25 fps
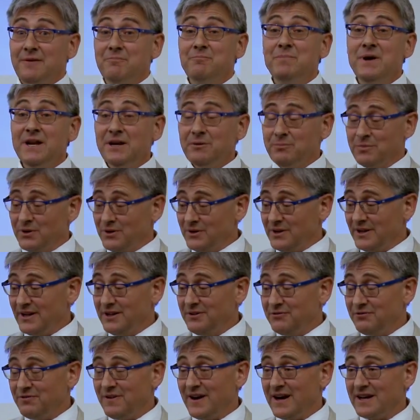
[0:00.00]
minimal.
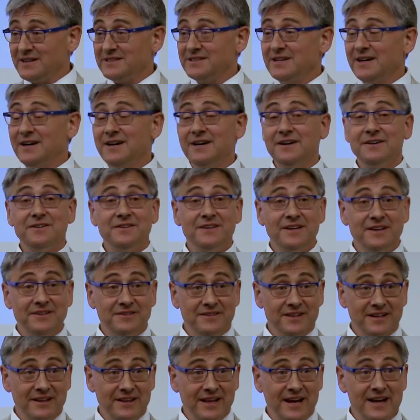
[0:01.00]
In fact,
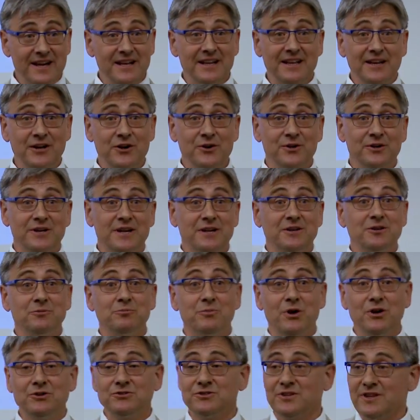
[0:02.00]
the likelihood under
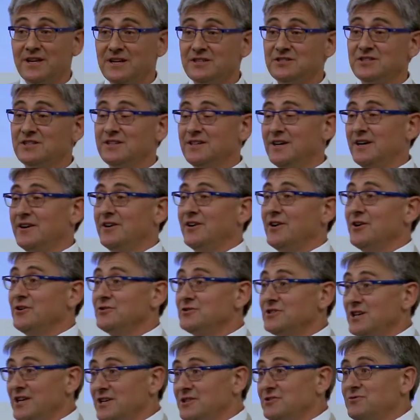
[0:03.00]
most of their
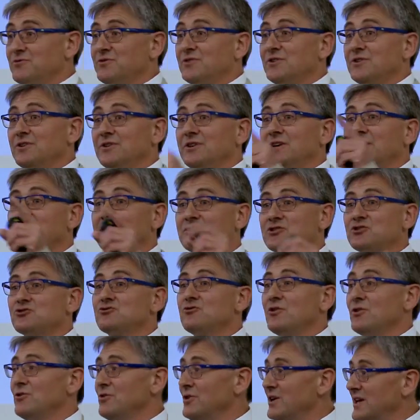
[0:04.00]
scenarios is for a
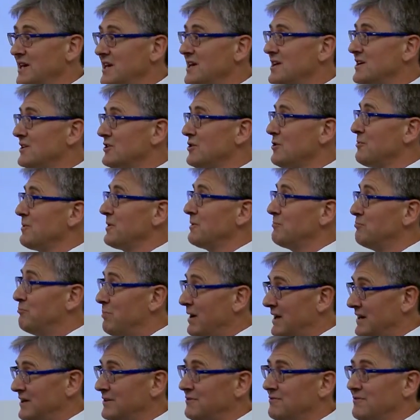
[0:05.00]
strong economic
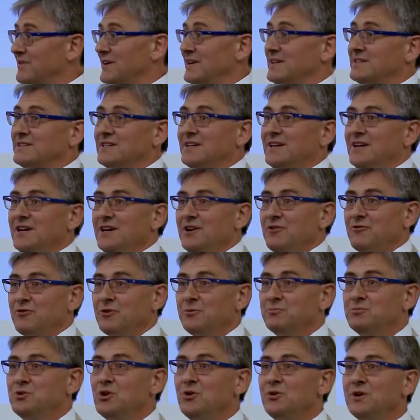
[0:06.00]
benefit
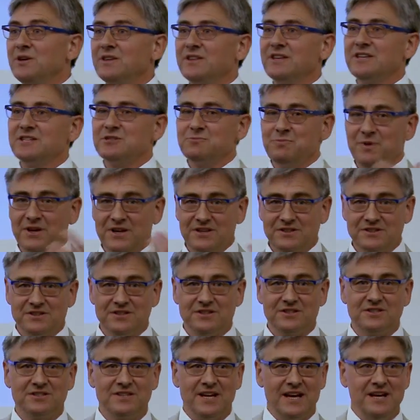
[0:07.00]
from doing this, because
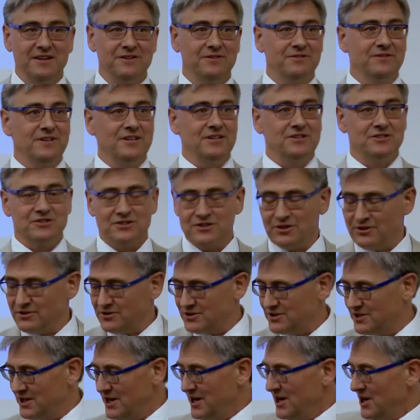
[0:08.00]
the state of these
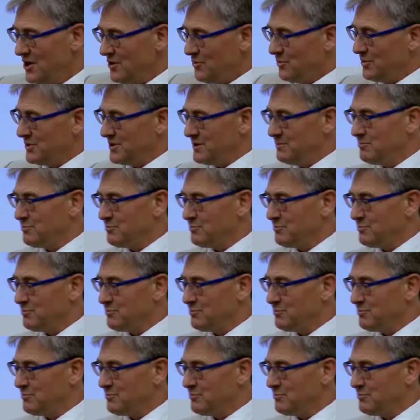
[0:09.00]
stocks would